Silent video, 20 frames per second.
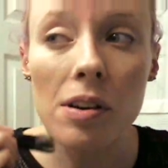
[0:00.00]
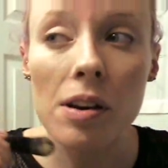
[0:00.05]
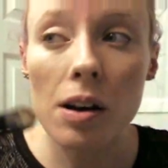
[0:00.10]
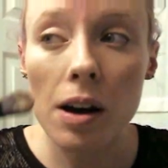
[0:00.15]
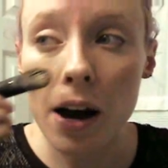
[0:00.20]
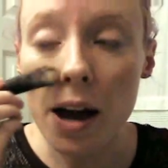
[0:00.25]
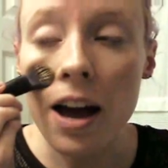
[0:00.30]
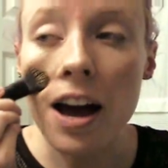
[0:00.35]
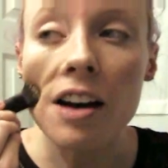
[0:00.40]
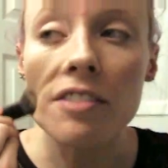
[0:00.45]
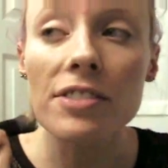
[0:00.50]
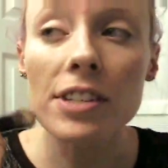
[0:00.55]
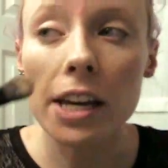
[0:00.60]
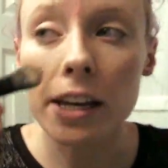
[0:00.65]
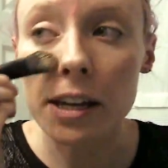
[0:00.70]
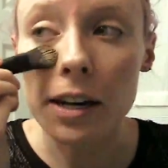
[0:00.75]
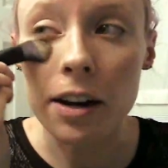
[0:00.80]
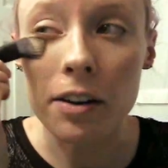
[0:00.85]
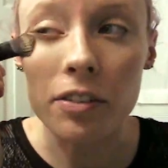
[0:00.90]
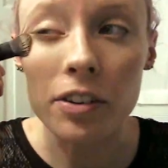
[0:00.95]
have
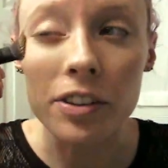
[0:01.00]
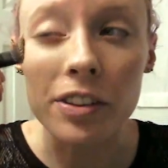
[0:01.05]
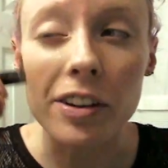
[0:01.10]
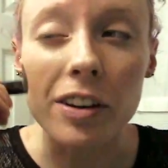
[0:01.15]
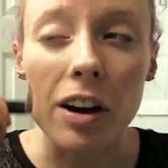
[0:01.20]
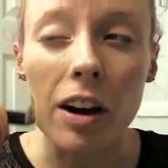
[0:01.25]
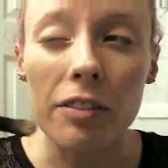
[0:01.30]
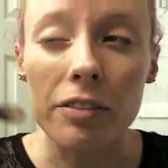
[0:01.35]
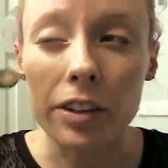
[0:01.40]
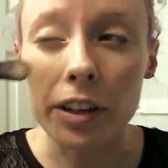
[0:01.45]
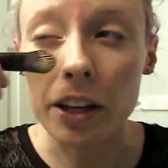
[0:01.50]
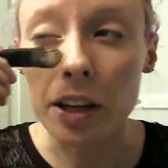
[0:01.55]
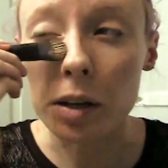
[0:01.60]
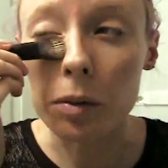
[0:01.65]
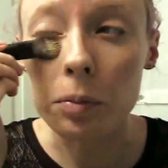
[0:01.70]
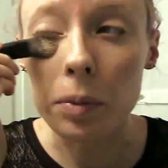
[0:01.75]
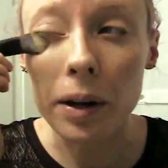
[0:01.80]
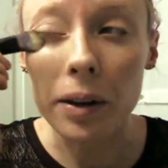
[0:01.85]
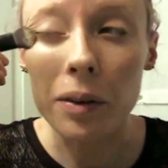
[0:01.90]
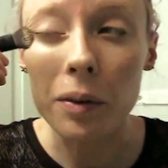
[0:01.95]
taken everything off again,
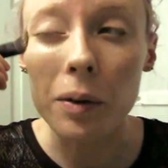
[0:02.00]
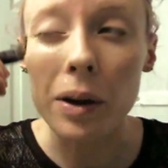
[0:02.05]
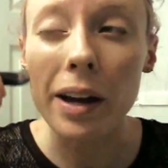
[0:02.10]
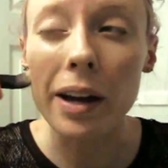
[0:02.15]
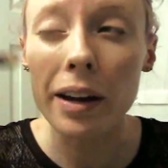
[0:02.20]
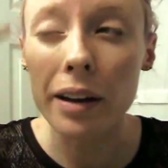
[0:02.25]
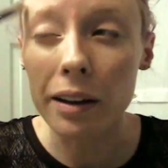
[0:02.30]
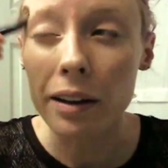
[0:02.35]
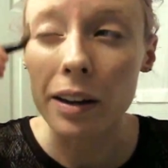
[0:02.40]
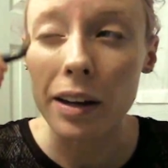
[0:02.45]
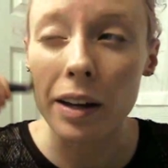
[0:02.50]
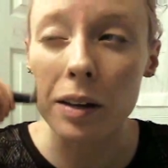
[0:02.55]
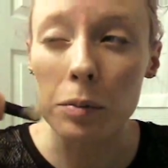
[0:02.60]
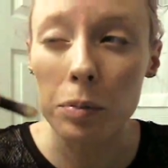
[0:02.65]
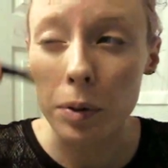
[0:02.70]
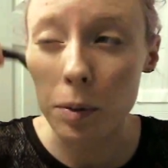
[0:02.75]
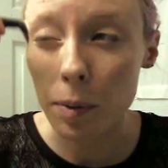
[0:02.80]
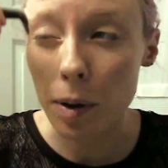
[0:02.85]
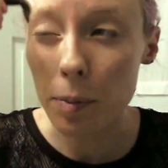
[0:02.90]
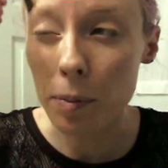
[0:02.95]
by the way, and
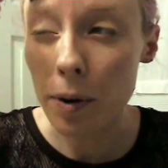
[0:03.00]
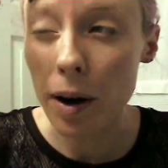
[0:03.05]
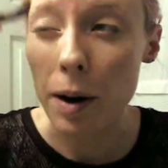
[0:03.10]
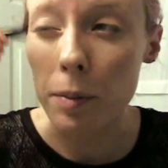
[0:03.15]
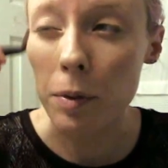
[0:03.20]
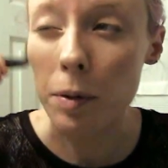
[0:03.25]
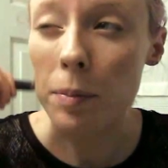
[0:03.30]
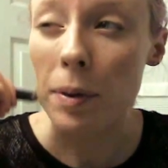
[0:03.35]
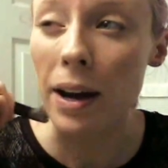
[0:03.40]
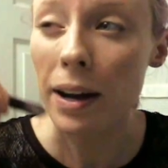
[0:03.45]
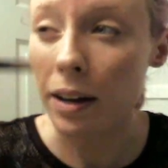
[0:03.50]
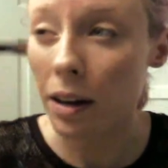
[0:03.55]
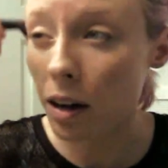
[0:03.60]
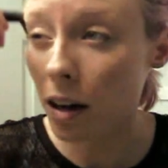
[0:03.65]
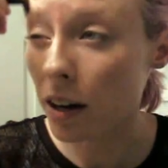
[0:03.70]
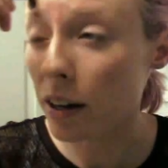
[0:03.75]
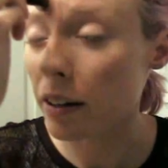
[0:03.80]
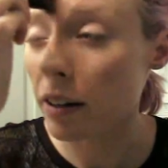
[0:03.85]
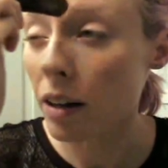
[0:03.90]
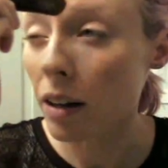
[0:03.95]
put my primer back
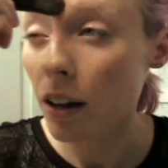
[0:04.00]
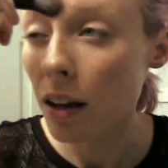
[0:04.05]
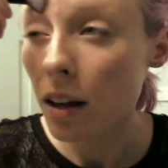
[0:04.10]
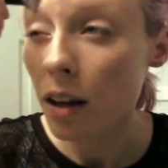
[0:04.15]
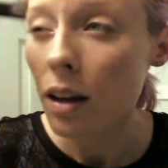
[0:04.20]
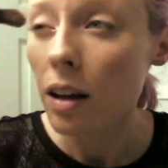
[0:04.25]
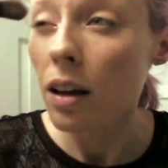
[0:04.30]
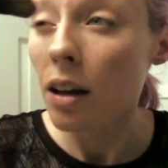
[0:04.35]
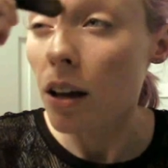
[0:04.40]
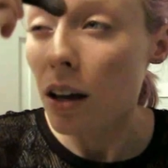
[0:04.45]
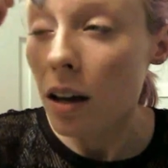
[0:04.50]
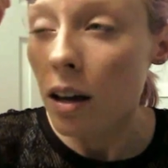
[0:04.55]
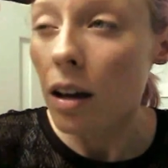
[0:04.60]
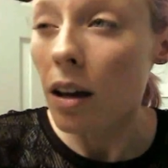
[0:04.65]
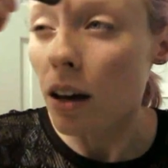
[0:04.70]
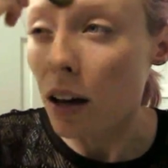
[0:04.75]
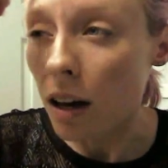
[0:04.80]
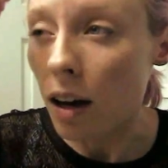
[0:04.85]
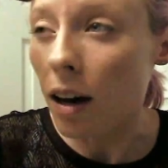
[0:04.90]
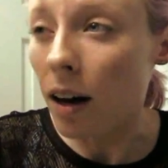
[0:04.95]
on.
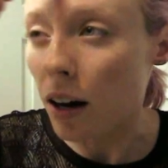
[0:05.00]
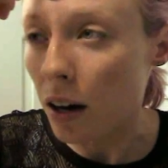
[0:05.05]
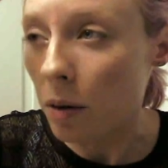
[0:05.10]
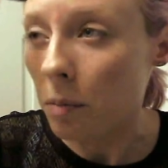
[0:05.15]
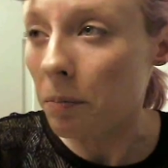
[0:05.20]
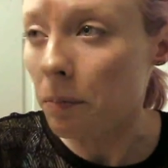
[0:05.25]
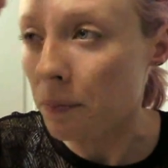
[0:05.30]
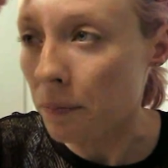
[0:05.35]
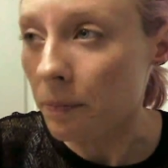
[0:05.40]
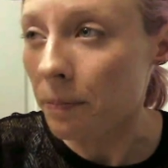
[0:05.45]
I